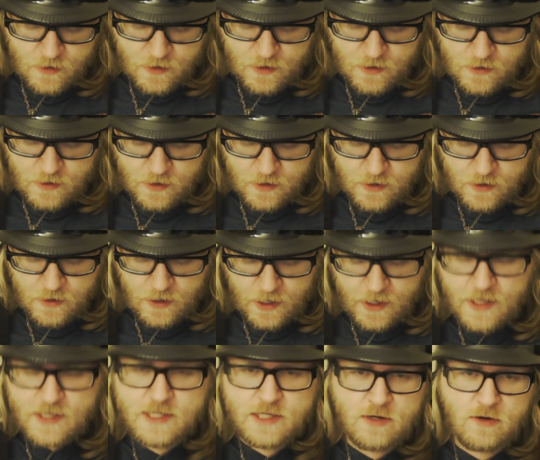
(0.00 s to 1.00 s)
And
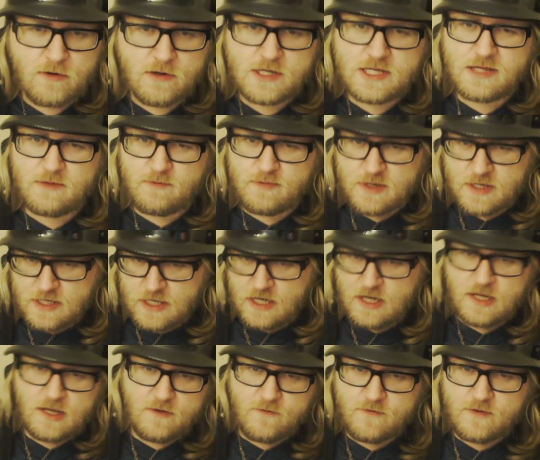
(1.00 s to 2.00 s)
I guess towards the
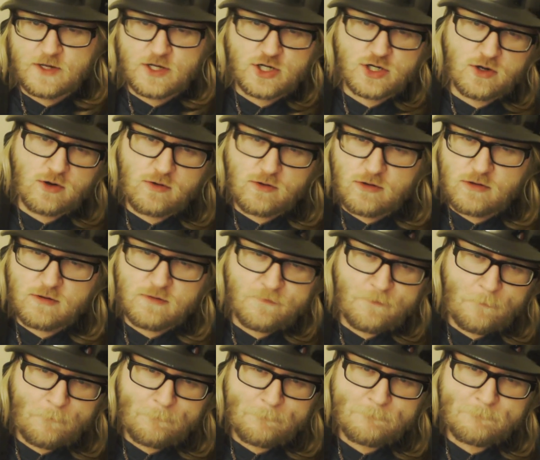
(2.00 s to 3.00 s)
beginning of the
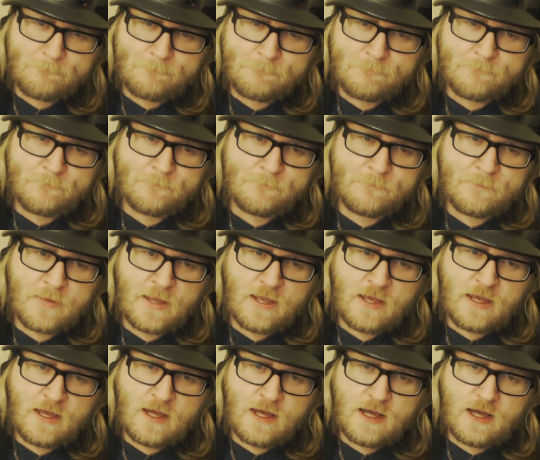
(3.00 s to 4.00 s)
journal,
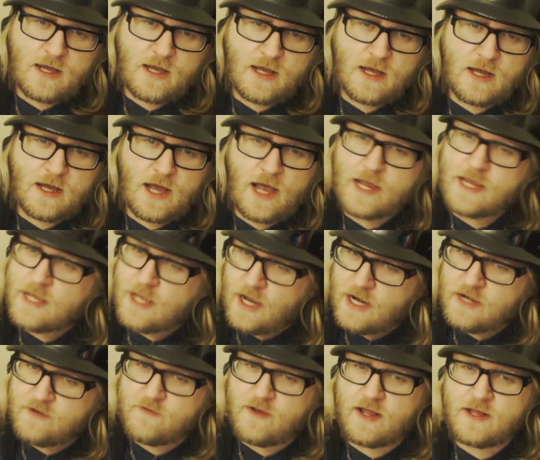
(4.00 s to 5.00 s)
I
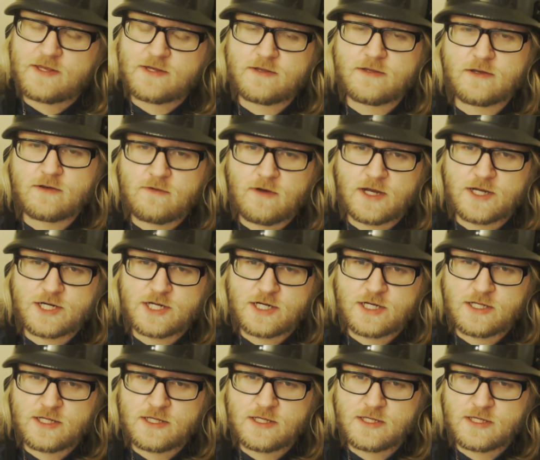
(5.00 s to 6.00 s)
kind of answered the
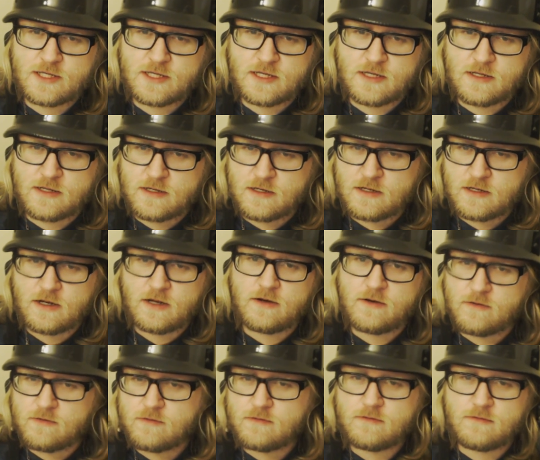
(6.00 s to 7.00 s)
questions in, you
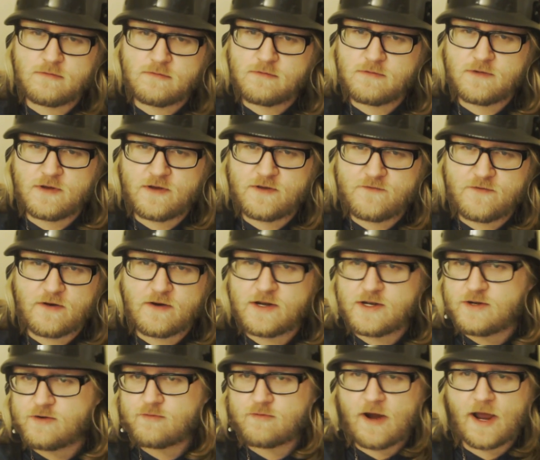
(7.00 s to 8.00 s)
know, a
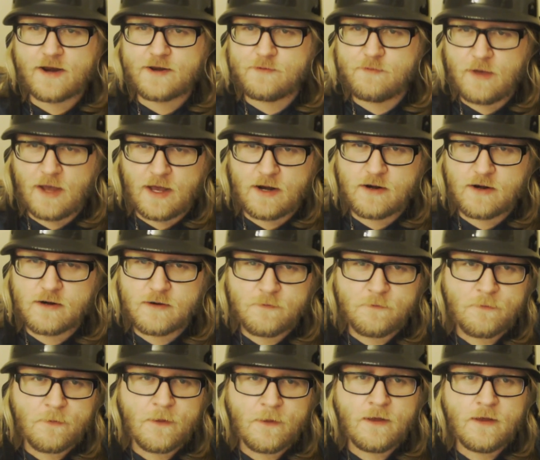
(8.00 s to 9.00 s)
very direct manner,